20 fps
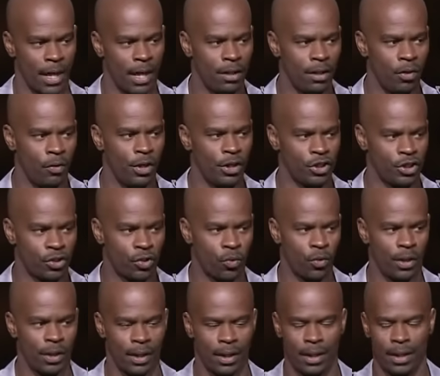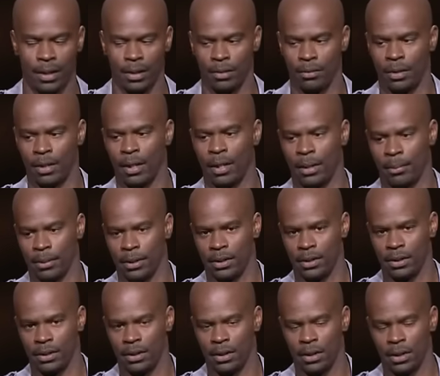I know his story, and I got to do comedy.
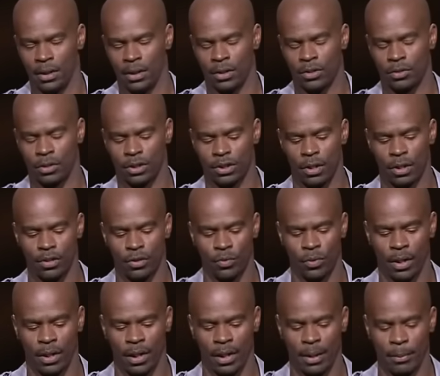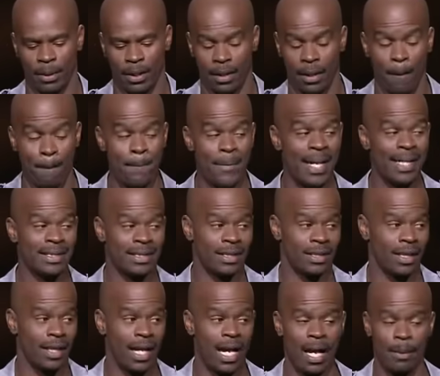So I start doing comedy, and an
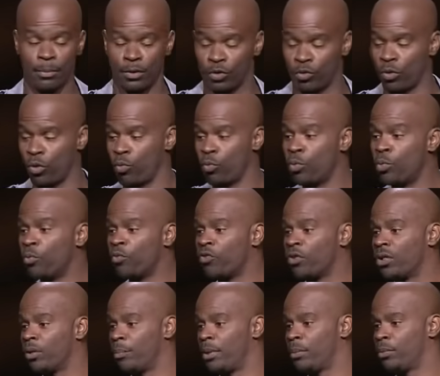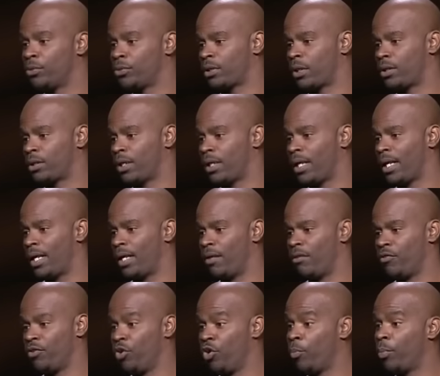amazing thing happens when a room full of people start to
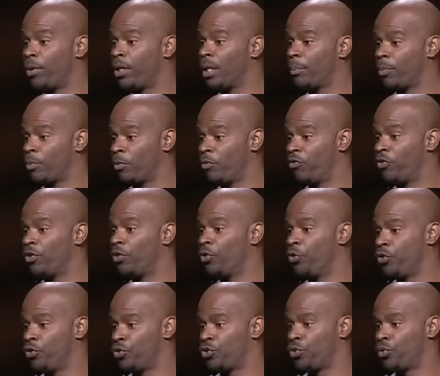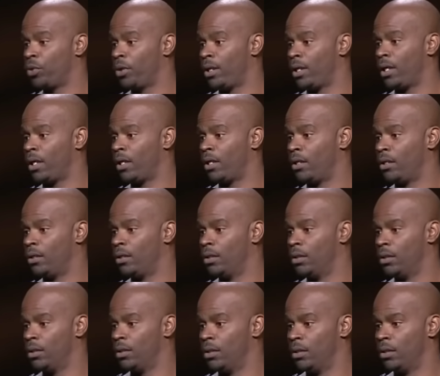laugh. You open up and reveal who you truly are.
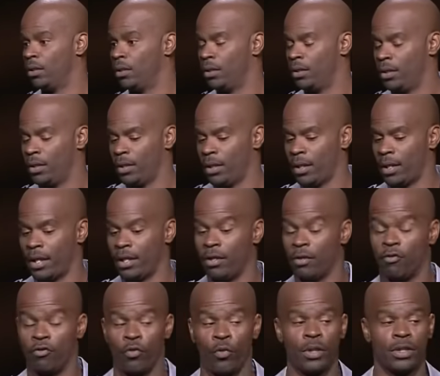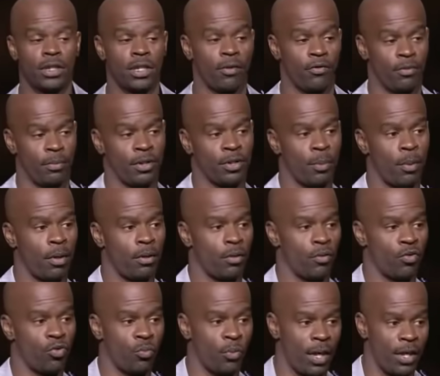And I hear a voice come from this part
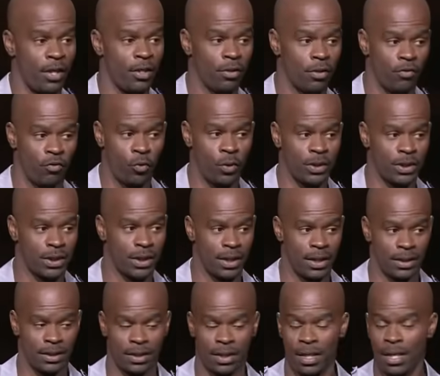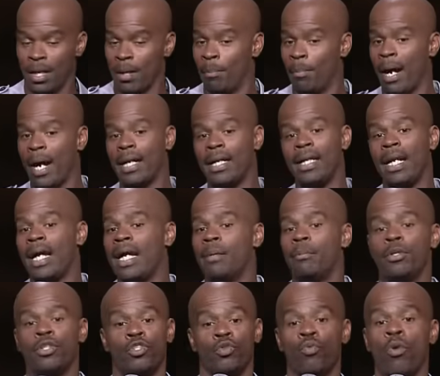of the room right here, and the voice says, my
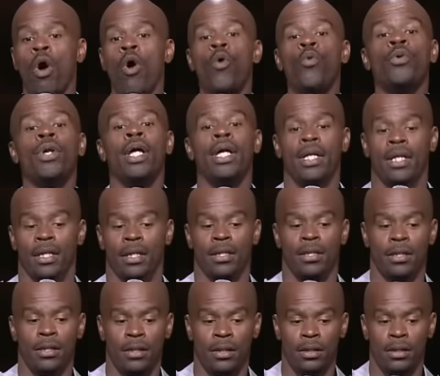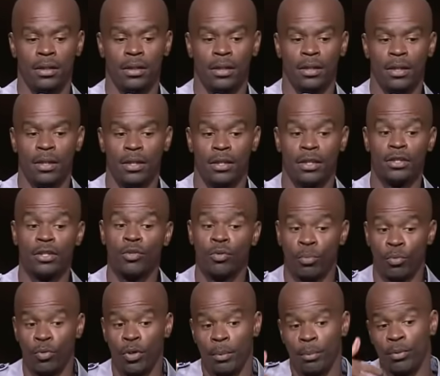name is Ronan. This
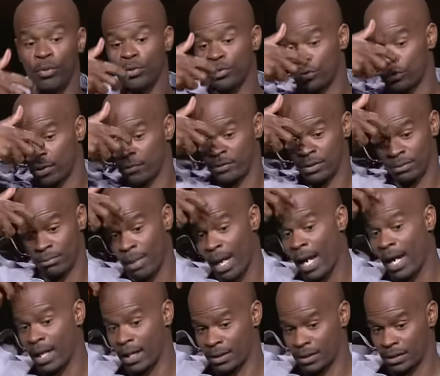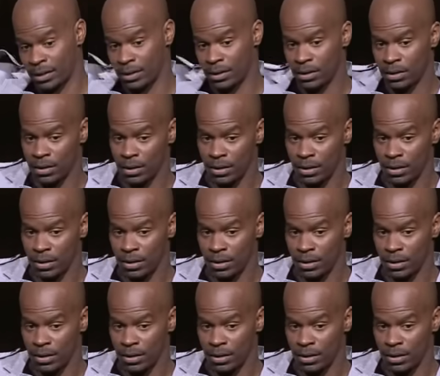little boy pulls off his mask